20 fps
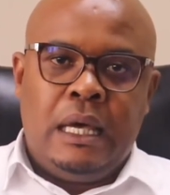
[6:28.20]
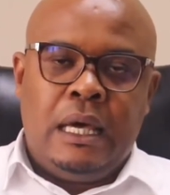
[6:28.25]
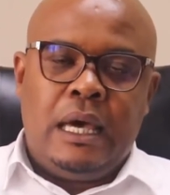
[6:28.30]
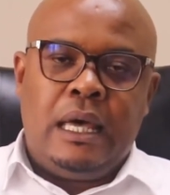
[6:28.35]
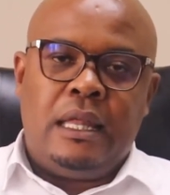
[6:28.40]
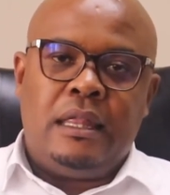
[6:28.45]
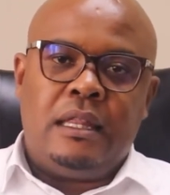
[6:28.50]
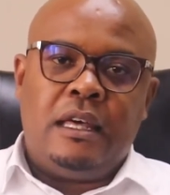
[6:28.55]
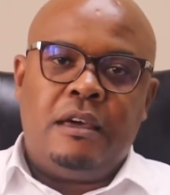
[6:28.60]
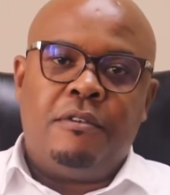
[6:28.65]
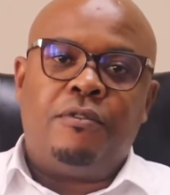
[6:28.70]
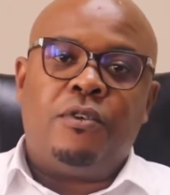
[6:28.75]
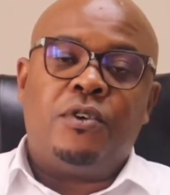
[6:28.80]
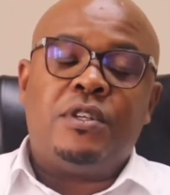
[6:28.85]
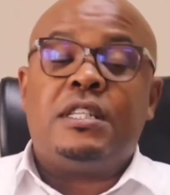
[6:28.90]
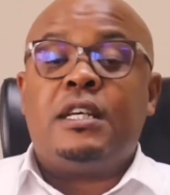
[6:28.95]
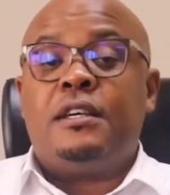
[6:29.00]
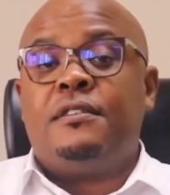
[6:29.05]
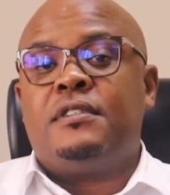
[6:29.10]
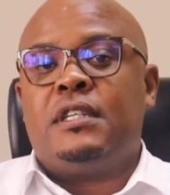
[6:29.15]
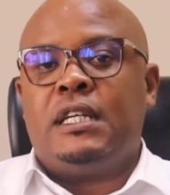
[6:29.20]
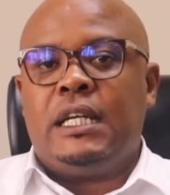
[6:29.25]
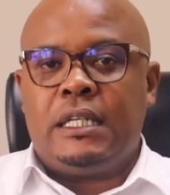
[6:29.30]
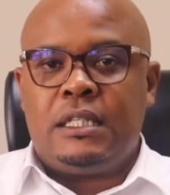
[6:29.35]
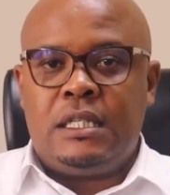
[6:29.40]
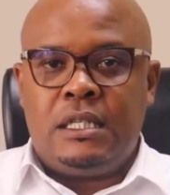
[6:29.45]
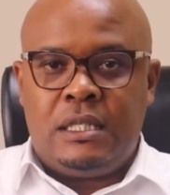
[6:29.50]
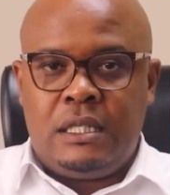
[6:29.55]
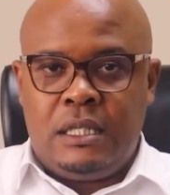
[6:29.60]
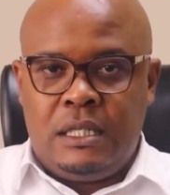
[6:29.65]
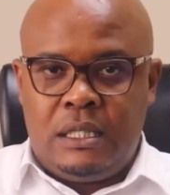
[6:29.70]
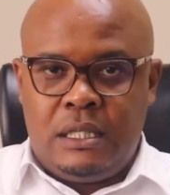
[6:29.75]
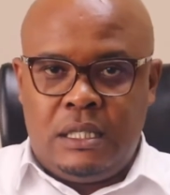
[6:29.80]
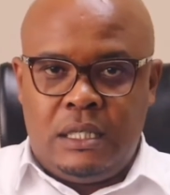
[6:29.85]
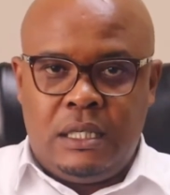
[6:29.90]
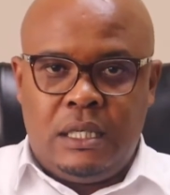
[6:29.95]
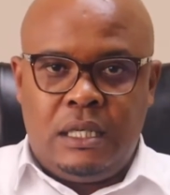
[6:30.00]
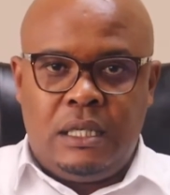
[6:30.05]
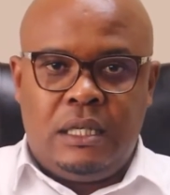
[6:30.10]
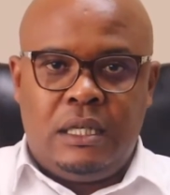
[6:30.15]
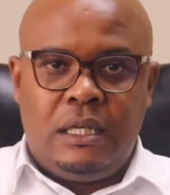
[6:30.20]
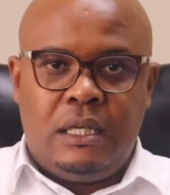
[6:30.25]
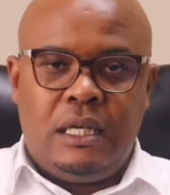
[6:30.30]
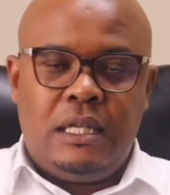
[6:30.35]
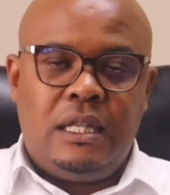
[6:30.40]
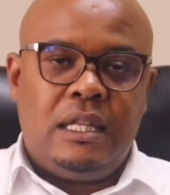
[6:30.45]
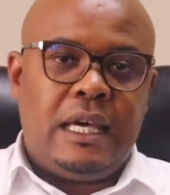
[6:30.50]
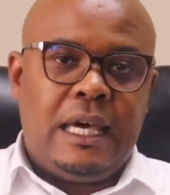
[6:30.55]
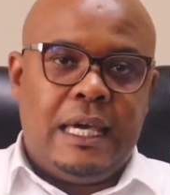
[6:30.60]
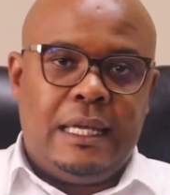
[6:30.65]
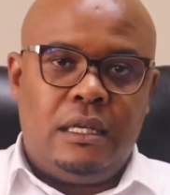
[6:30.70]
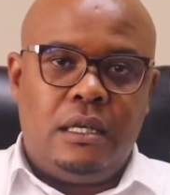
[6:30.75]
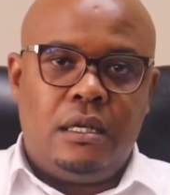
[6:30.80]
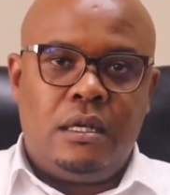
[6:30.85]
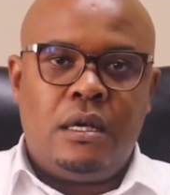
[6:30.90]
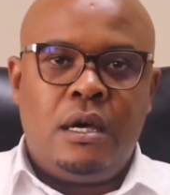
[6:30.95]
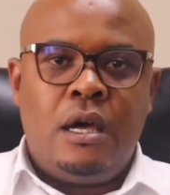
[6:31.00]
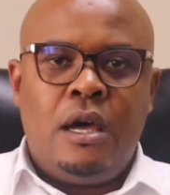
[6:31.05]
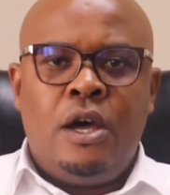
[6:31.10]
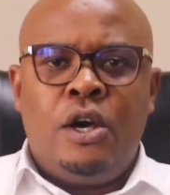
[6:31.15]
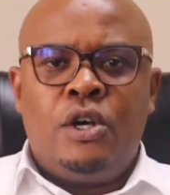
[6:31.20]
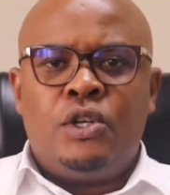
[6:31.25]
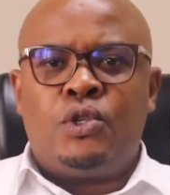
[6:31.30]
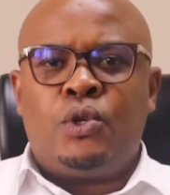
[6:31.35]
and therefore saves electricity in the end.